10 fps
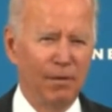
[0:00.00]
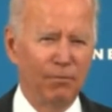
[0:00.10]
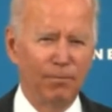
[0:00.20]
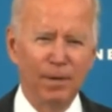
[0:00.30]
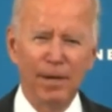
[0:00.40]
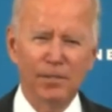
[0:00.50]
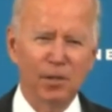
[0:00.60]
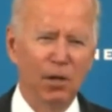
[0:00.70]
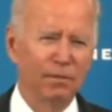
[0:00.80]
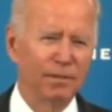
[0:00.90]
For parents
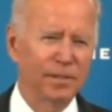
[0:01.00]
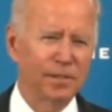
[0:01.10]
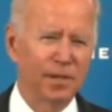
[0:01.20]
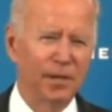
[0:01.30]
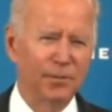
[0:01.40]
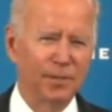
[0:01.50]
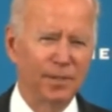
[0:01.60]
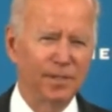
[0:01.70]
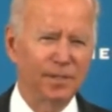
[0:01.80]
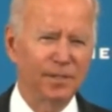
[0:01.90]
all over this country,
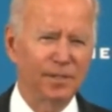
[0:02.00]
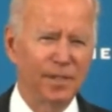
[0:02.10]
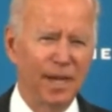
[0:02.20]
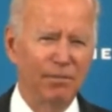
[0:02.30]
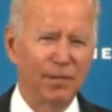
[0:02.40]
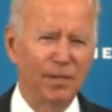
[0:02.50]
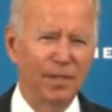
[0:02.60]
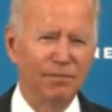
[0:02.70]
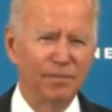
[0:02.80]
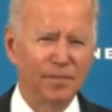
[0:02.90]
this is a day of relief